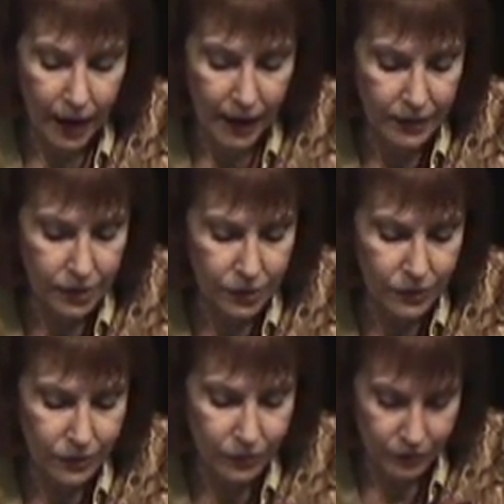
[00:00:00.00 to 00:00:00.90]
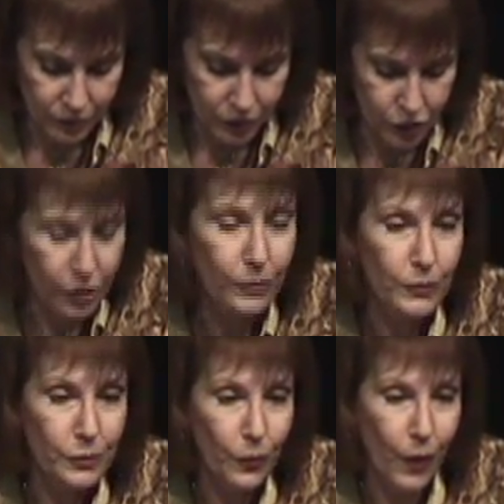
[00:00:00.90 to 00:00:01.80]
And she
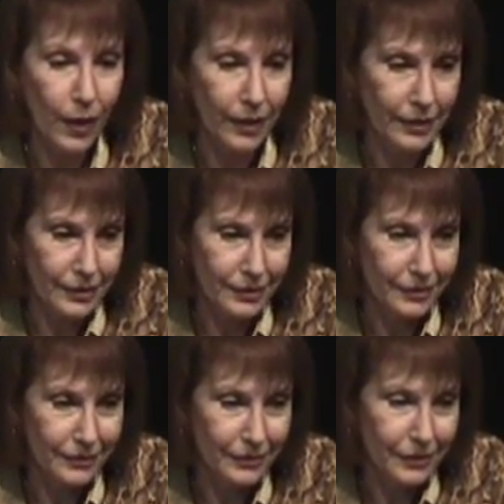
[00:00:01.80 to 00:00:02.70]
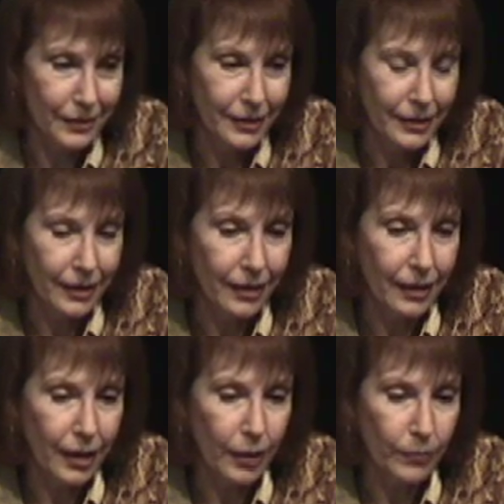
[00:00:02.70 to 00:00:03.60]
was wise.
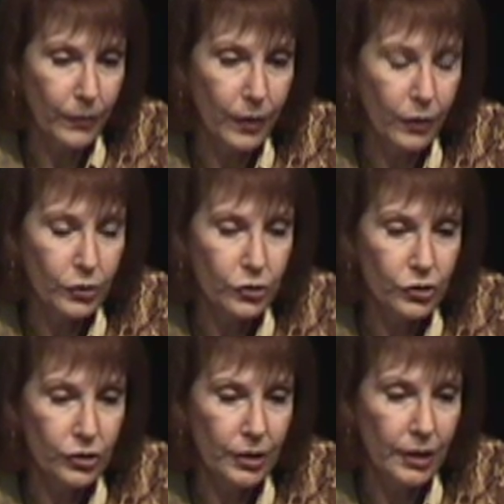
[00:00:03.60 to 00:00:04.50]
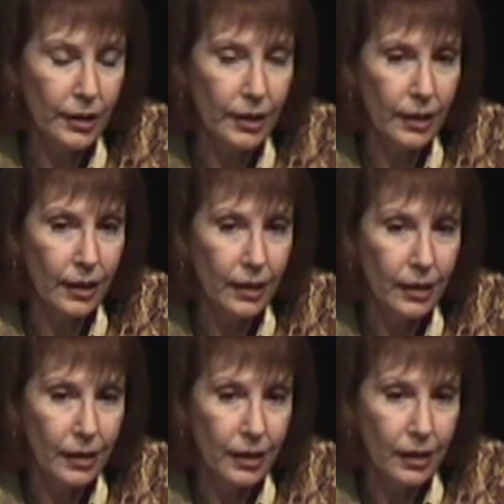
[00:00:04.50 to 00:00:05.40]
She
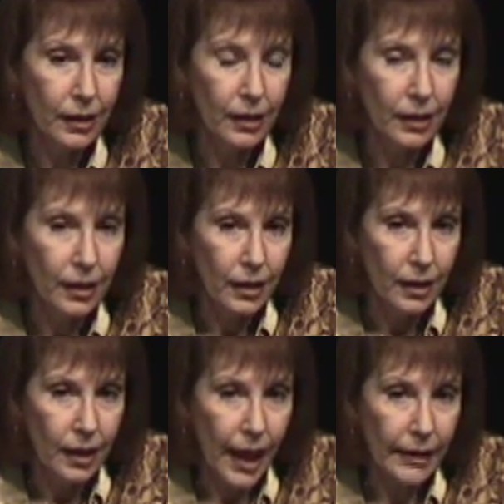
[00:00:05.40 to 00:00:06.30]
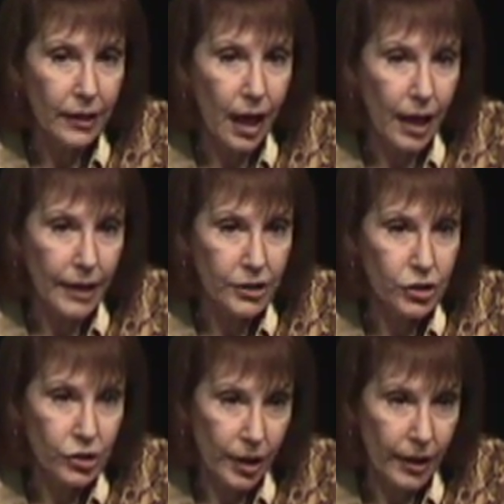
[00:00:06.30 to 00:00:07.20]
and I
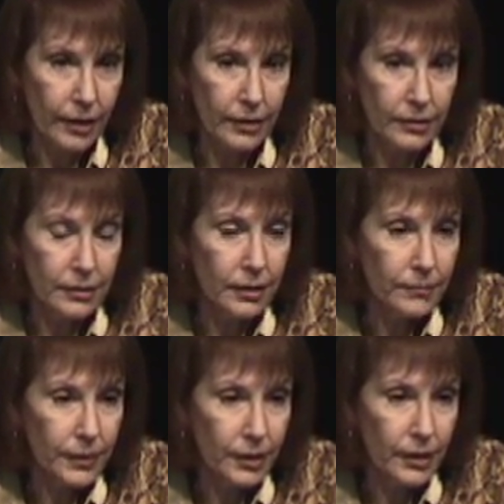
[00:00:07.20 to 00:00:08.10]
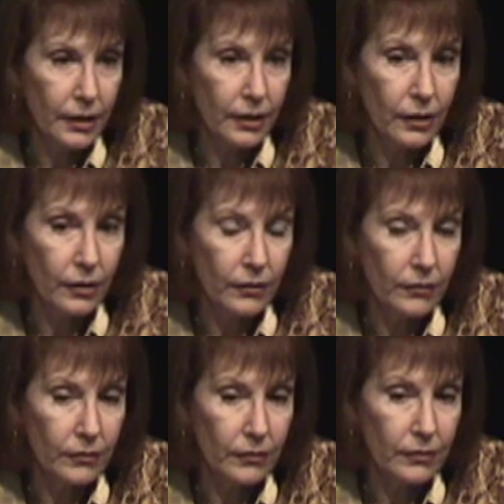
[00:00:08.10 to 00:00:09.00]
shared
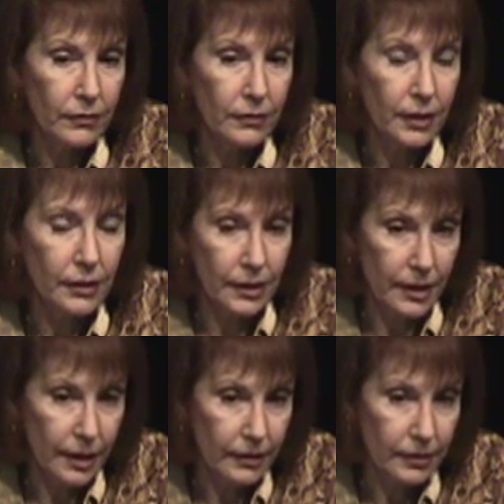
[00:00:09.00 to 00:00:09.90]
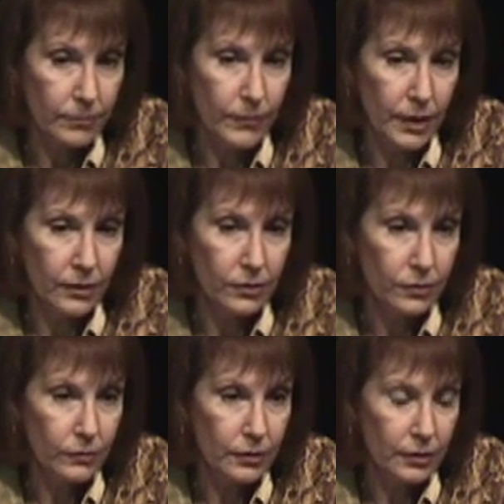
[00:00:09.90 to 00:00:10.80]
something that connected me
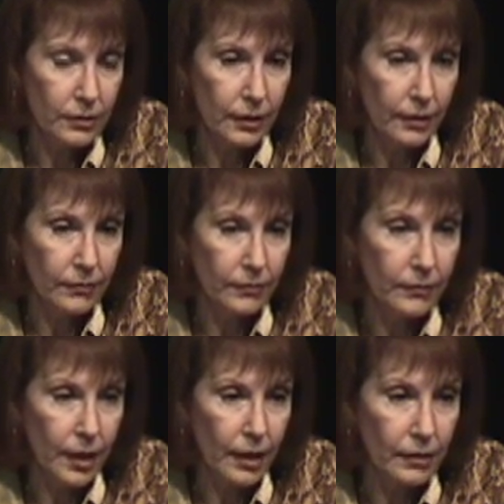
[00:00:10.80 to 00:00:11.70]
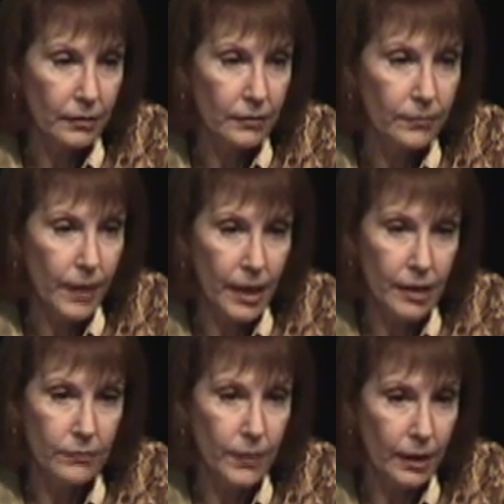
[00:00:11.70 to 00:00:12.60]
to her and
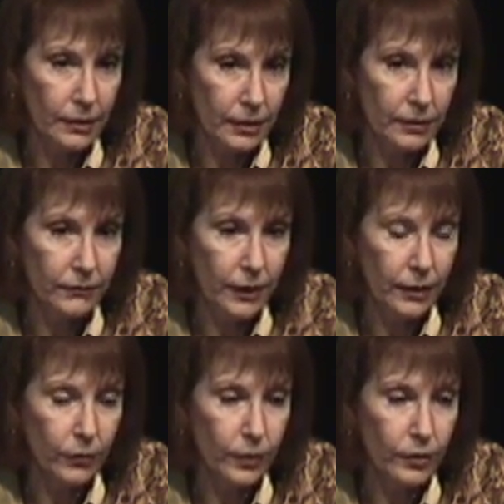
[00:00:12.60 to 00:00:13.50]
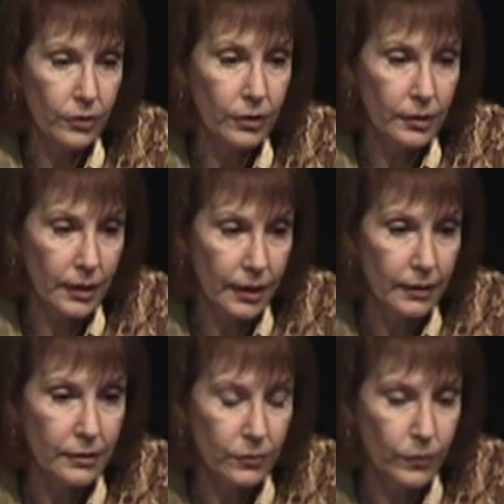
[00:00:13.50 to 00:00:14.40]
made me identify with her, and
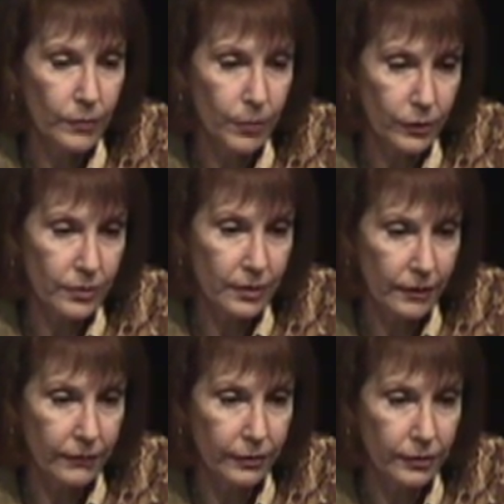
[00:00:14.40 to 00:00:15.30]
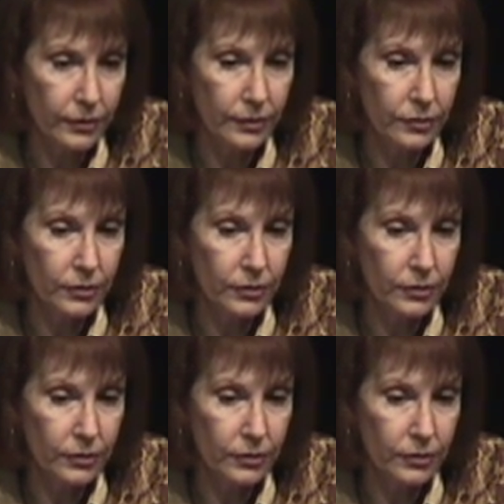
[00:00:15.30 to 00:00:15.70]
that is we both suffered